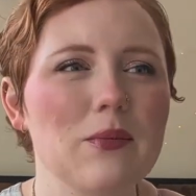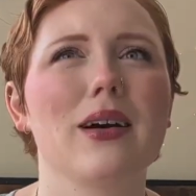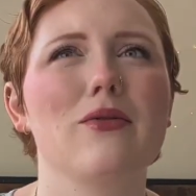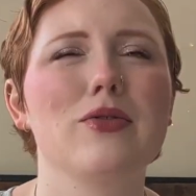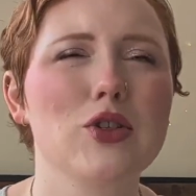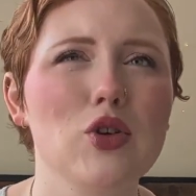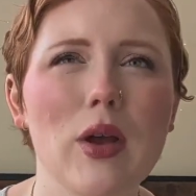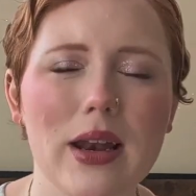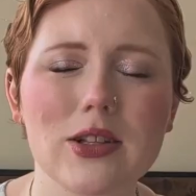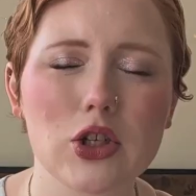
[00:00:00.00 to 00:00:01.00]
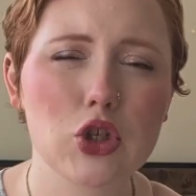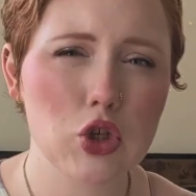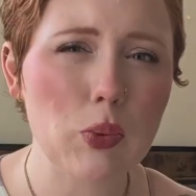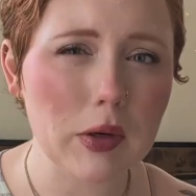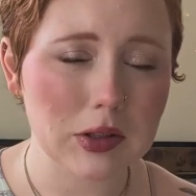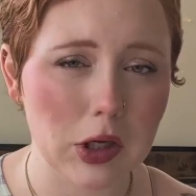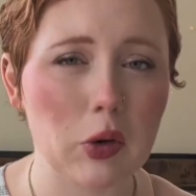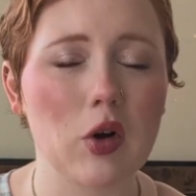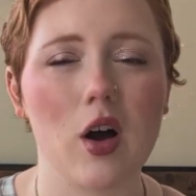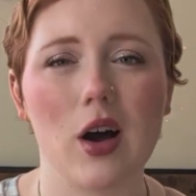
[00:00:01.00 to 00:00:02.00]
It's a super low
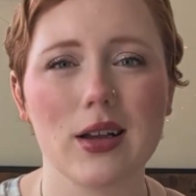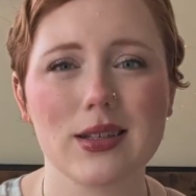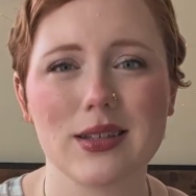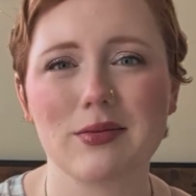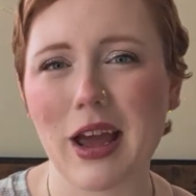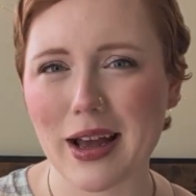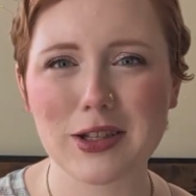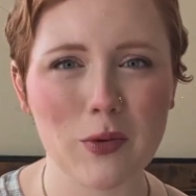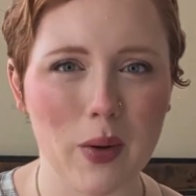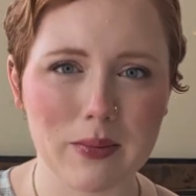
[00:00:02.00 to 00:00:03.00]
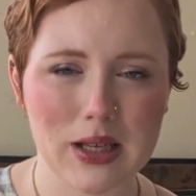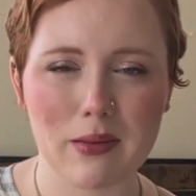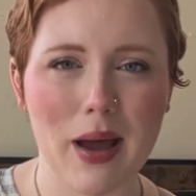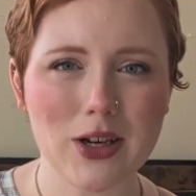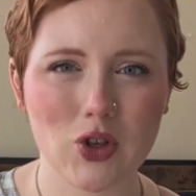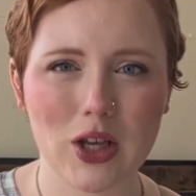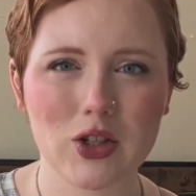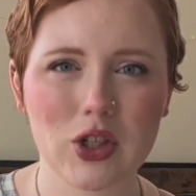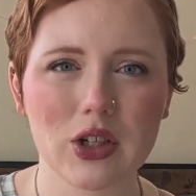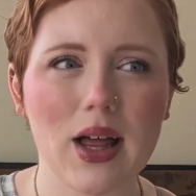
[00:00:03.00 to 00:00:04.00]
cost to add some whimsy and magic
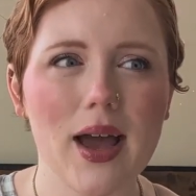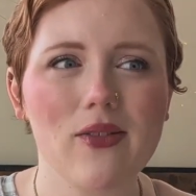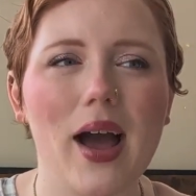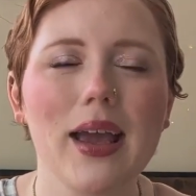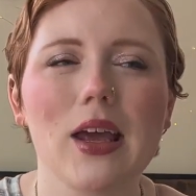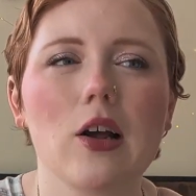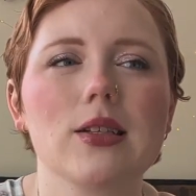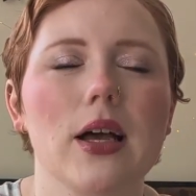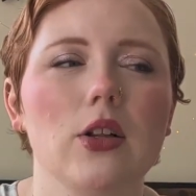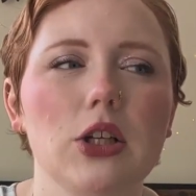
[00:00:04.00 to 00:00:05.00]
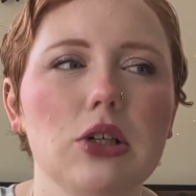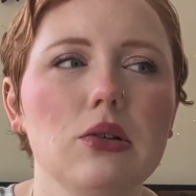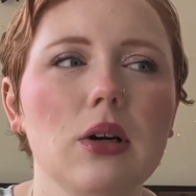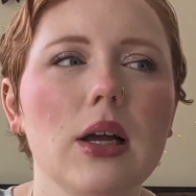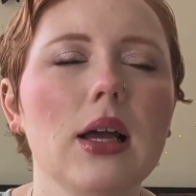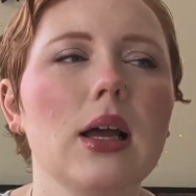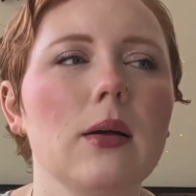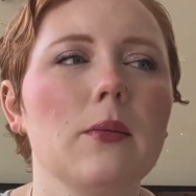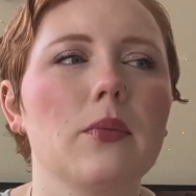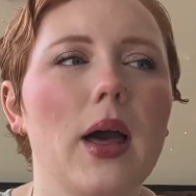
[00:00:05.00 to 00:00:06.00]
into your life. I cannot tell you
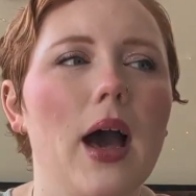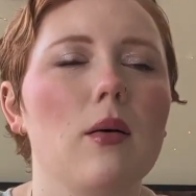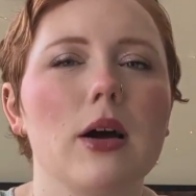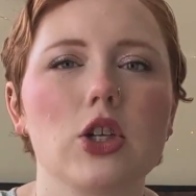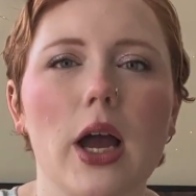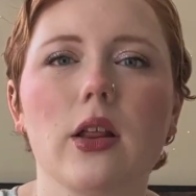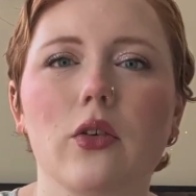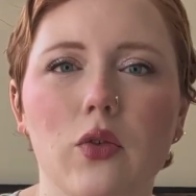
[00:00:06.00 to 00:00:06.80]
how much I look